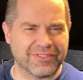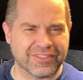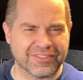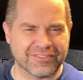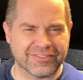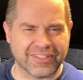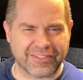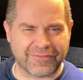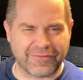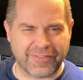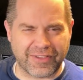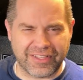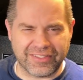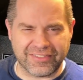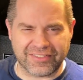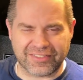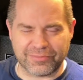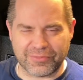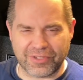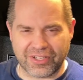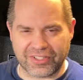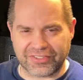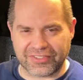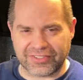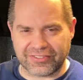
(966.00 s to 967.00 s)
to like find
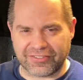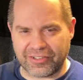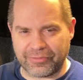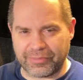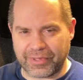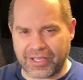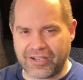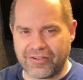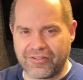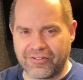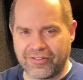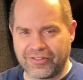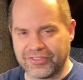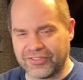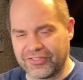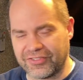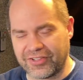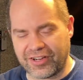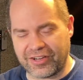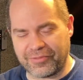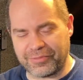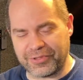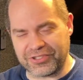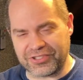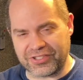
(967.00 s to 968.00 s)
some auxiliary power,
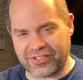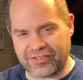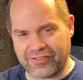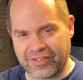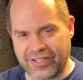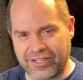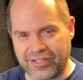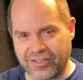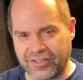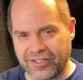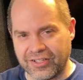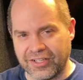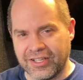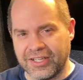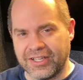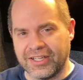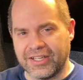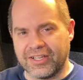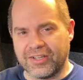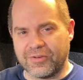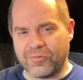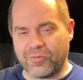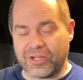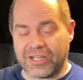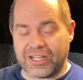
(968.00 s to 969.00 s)
start up a generator,
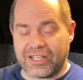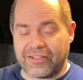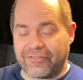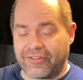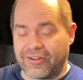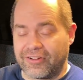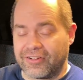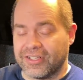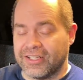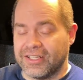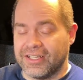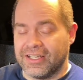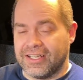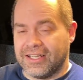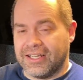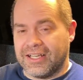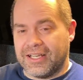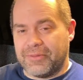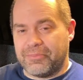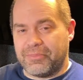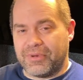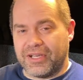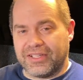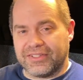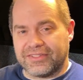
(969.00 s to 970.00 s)
whatever.
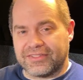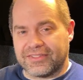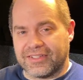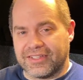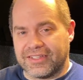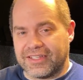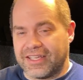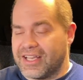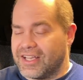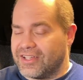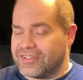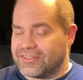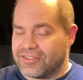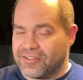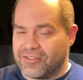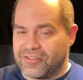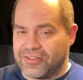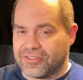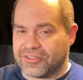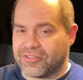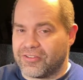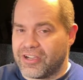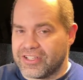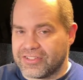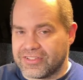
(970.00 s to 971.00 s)
But uh, yeah, so
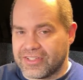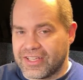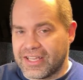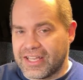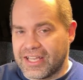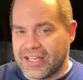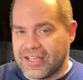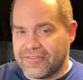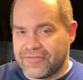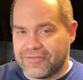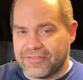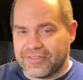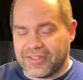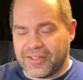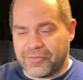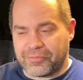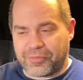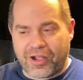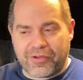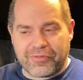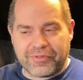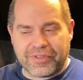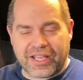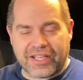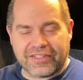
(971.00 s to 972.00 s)
they're great to have. Uh,
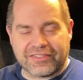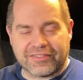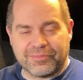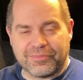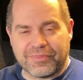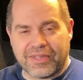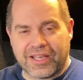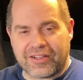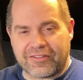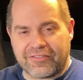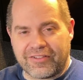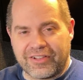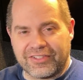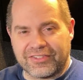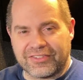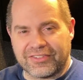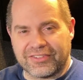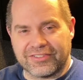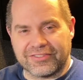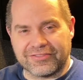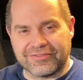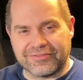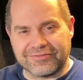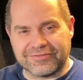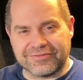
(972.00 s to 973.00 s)
probably add some batteries
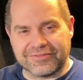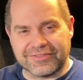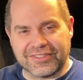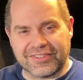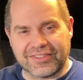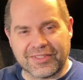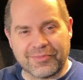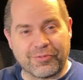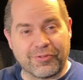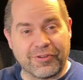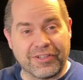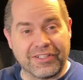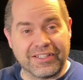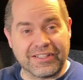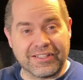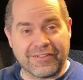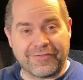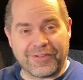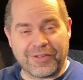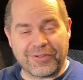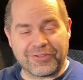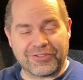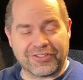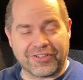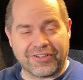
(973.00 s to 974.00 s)
at some point in the
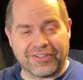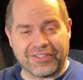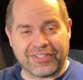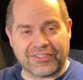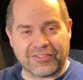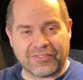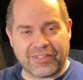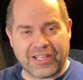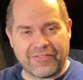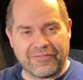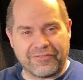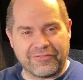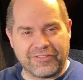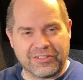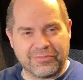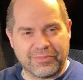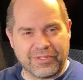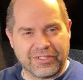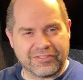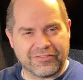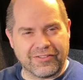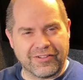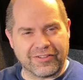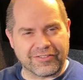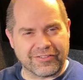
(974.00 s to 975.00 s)
future just so I have a little
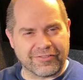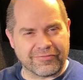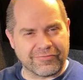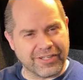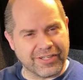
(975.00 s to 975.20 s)
bit longer